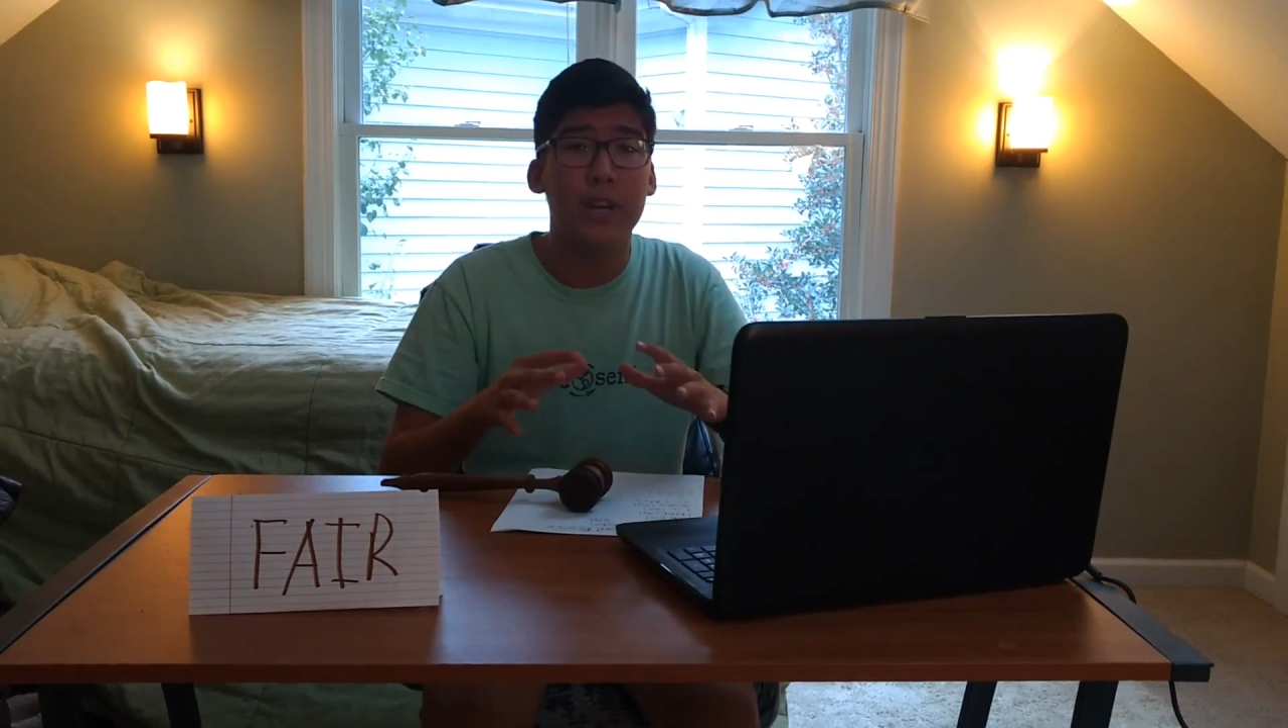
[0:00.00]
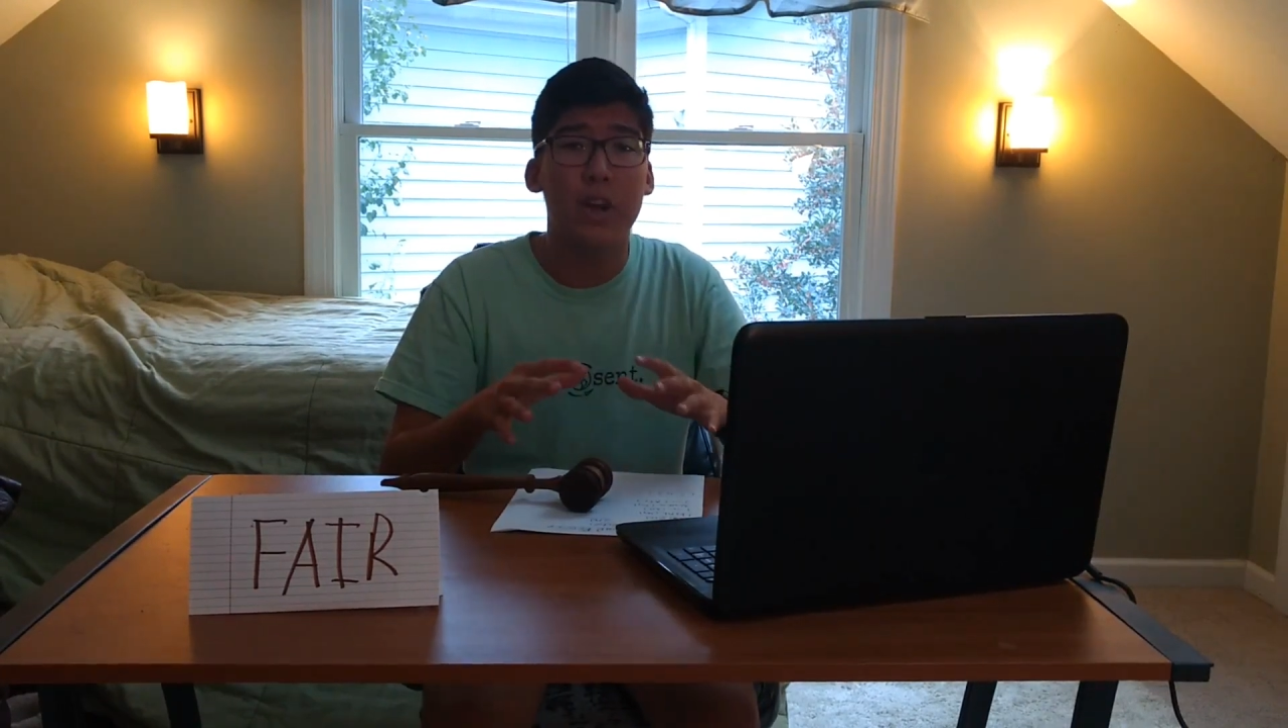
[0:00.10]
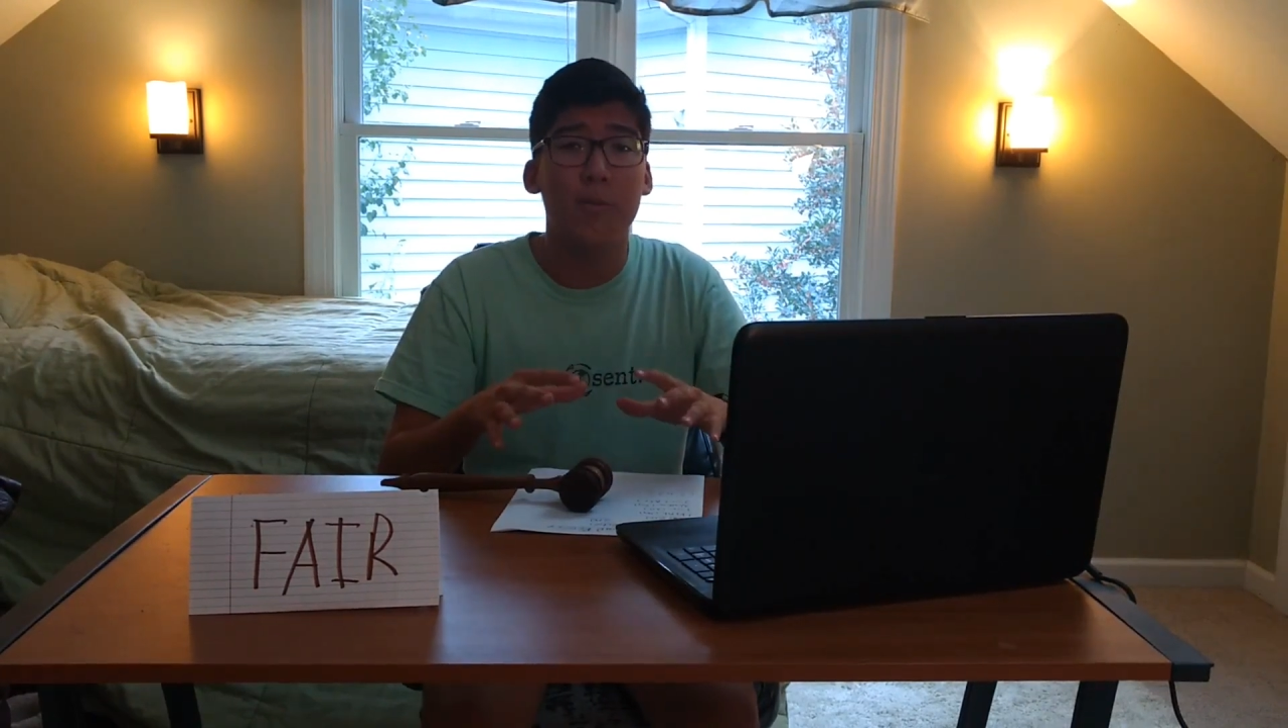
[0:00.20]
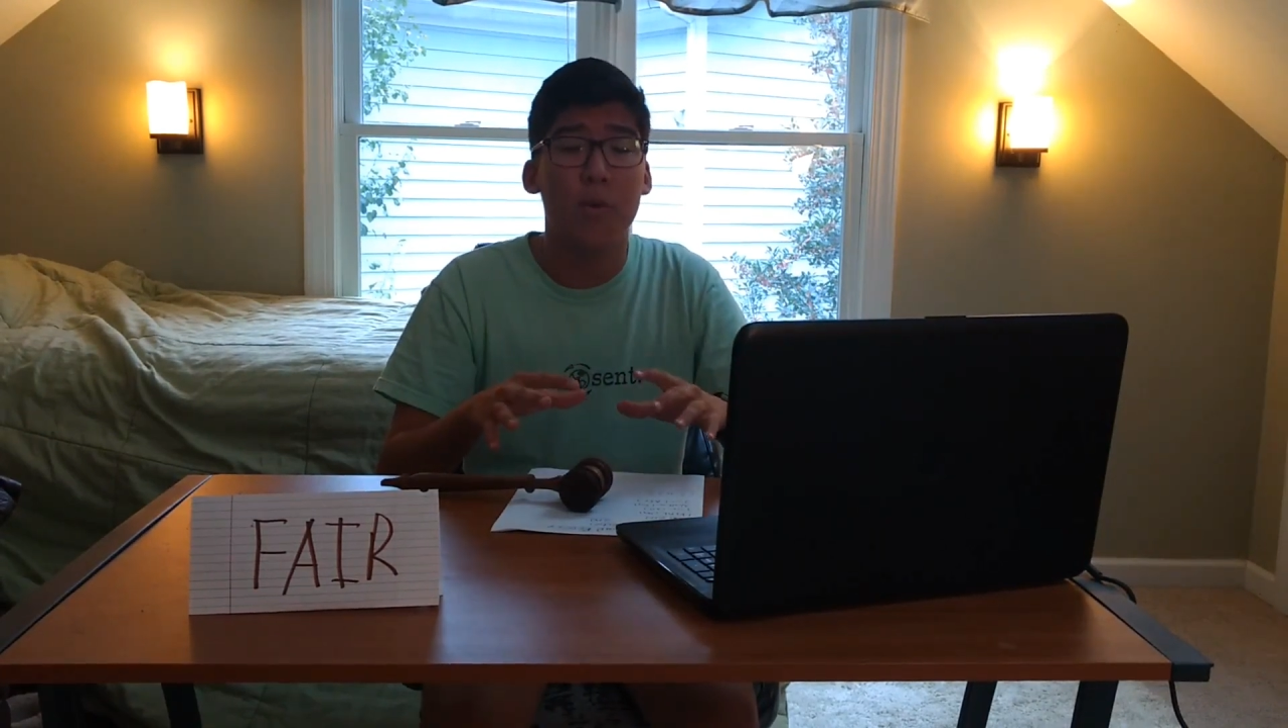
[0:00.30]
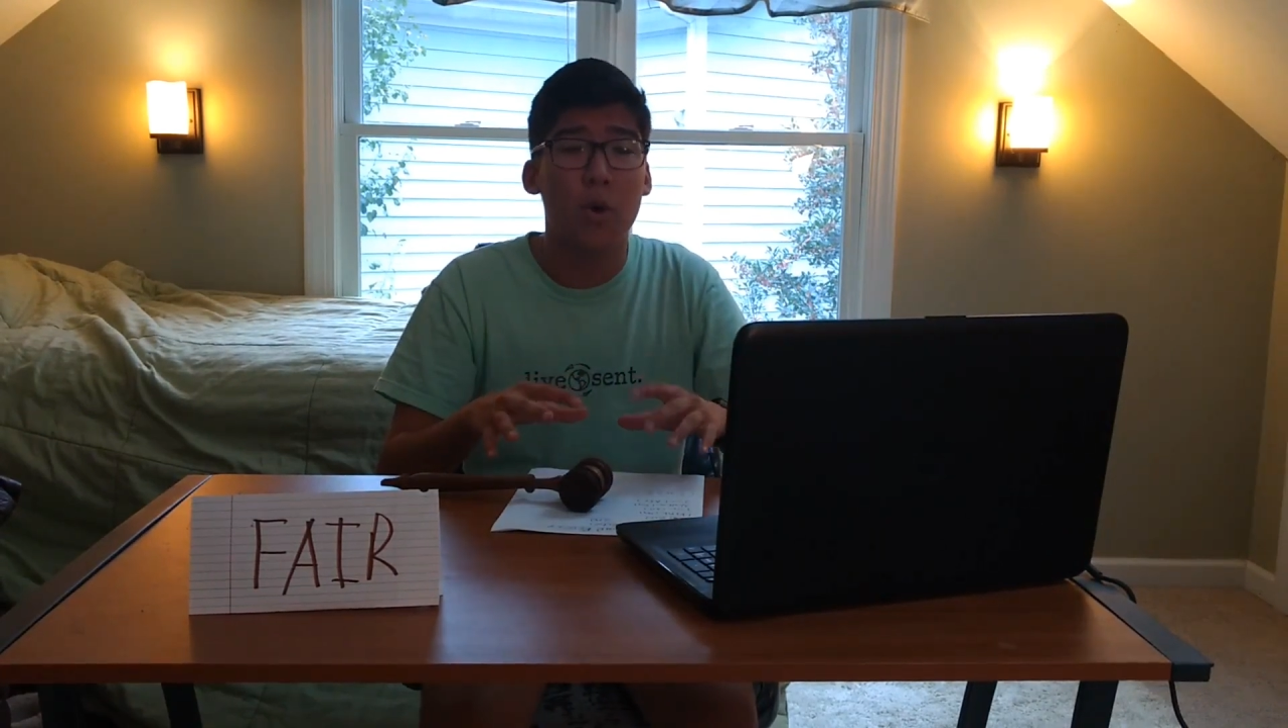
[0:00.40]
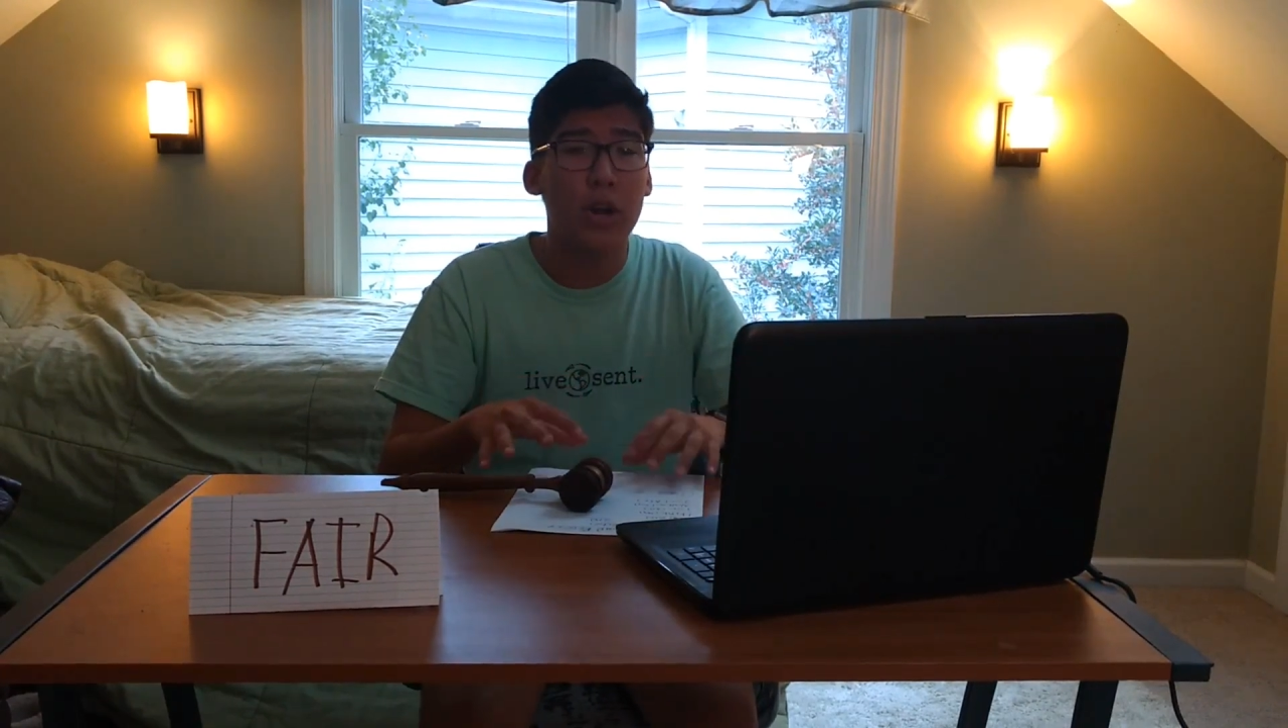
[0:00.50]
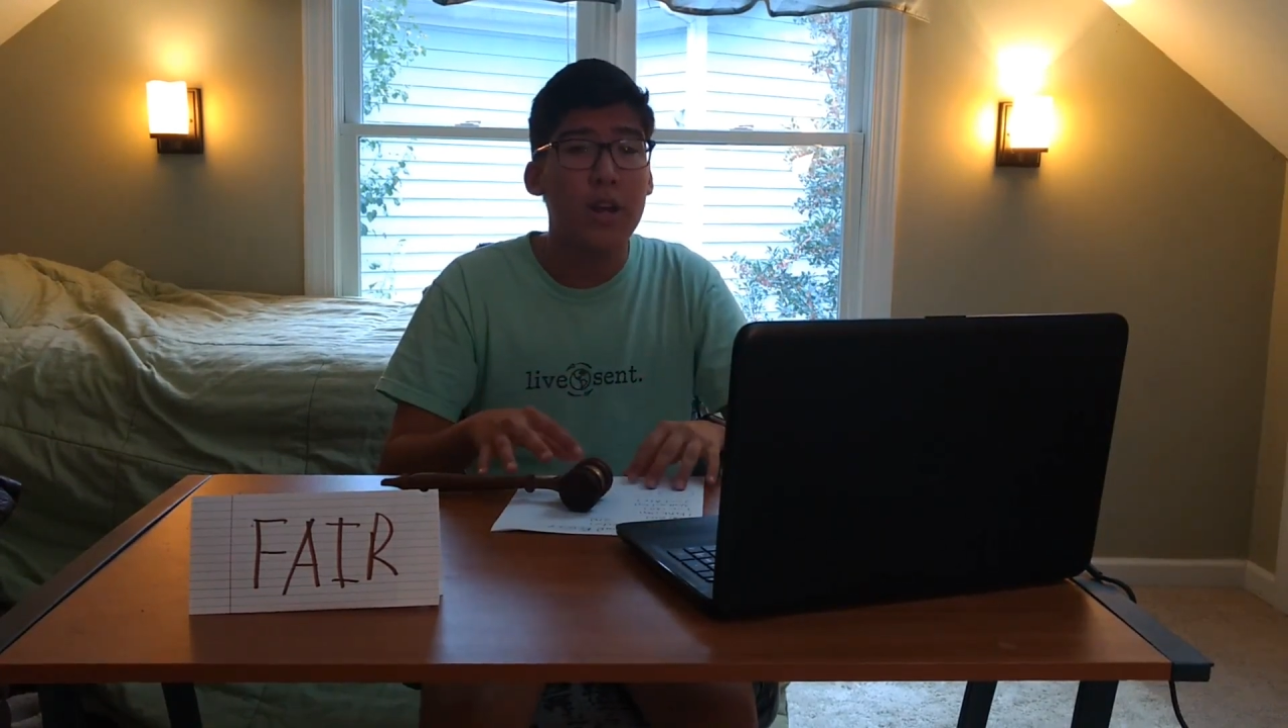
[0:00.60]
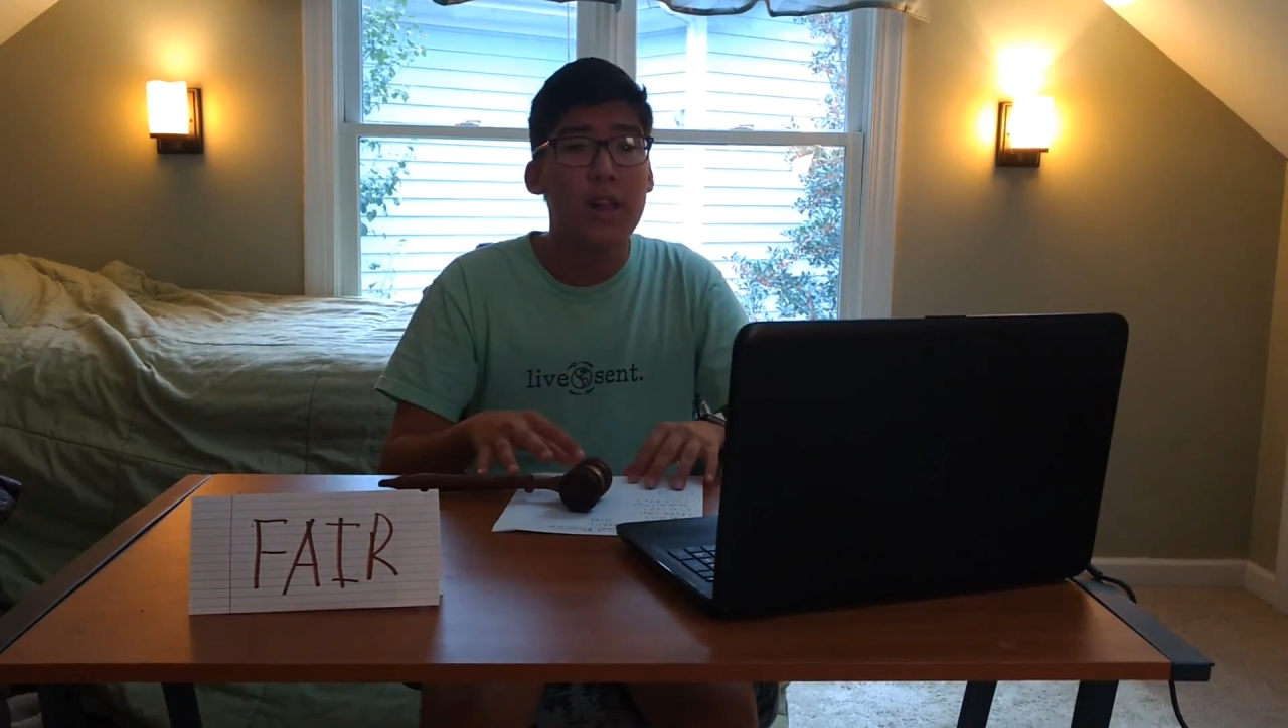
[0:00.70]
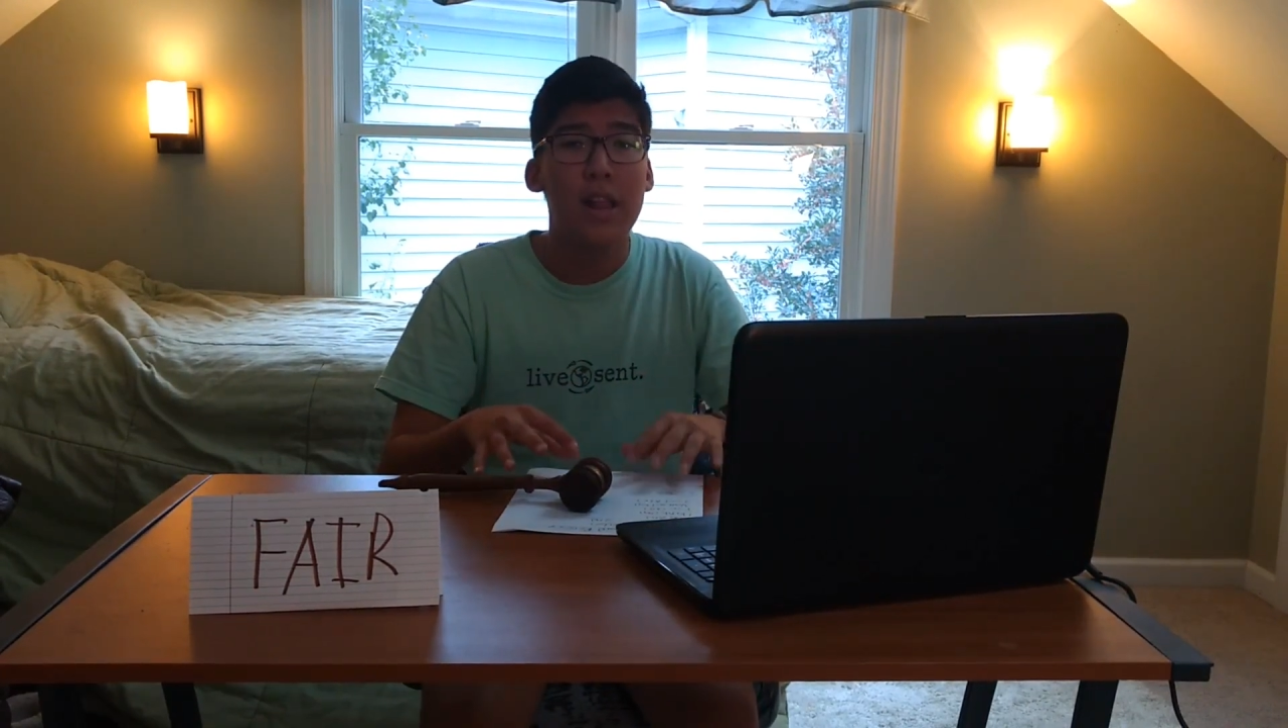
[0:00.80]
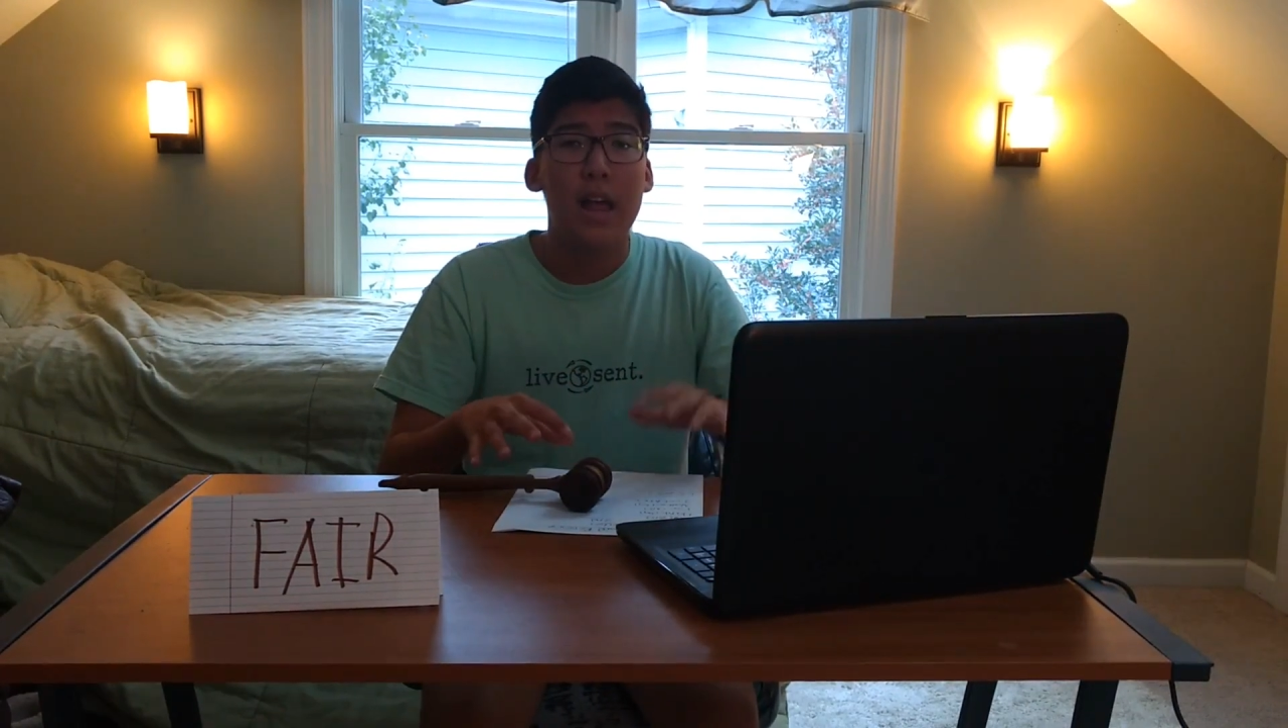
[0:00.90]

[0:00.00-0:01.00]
to know more,